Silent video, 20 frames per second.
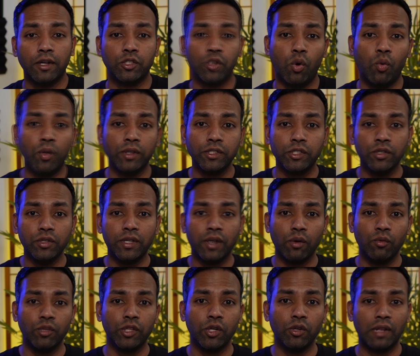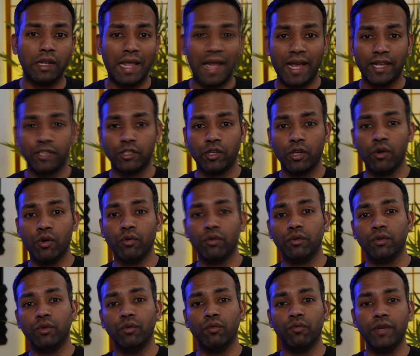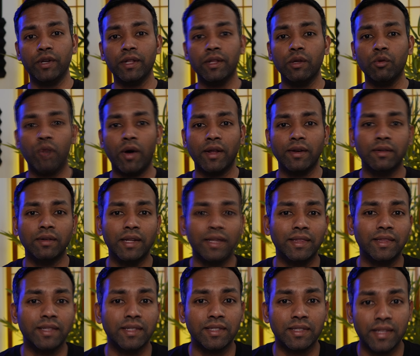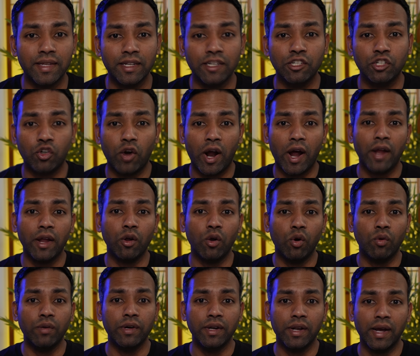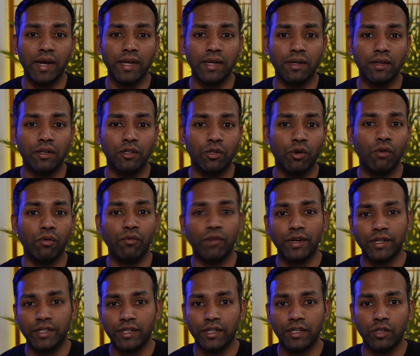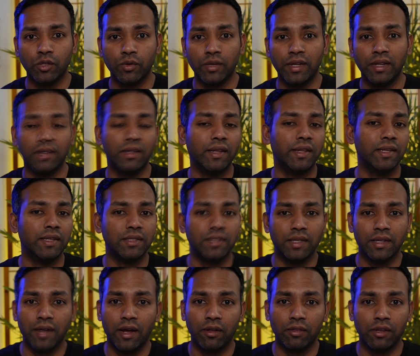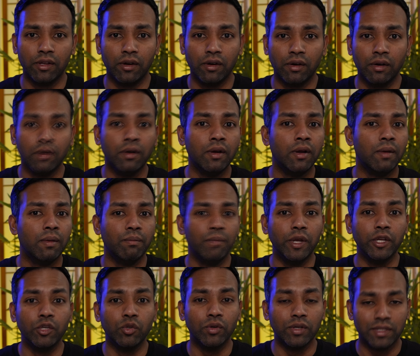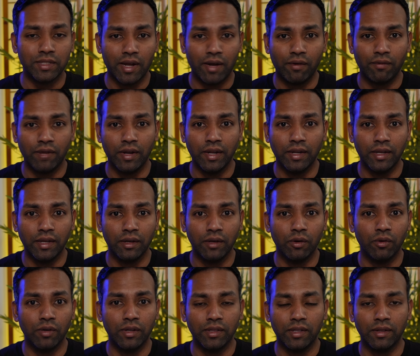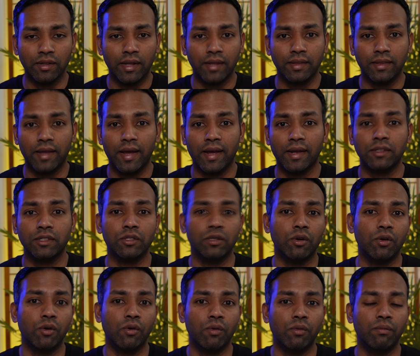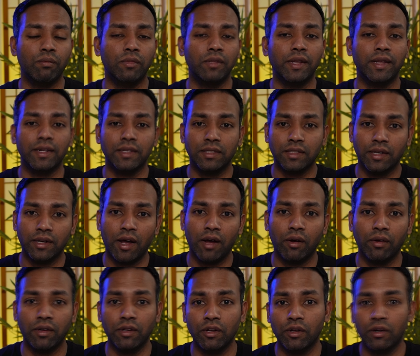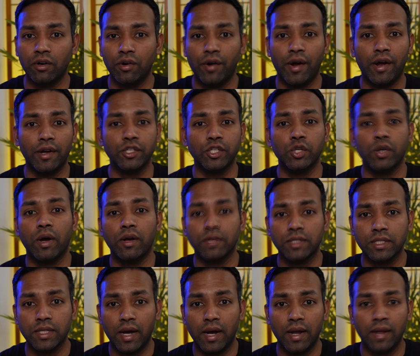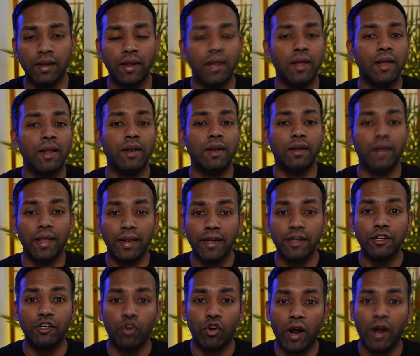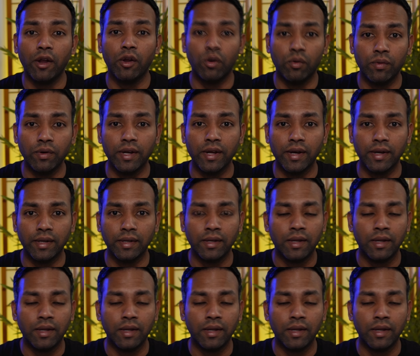so once you're done with your last coat, you really want to let this thing dry overnight. Don't rush into it. Let it sit out there. Make sure it's not raining or anything like that. So let it sit out in your garage or outside. Let it dry overnight.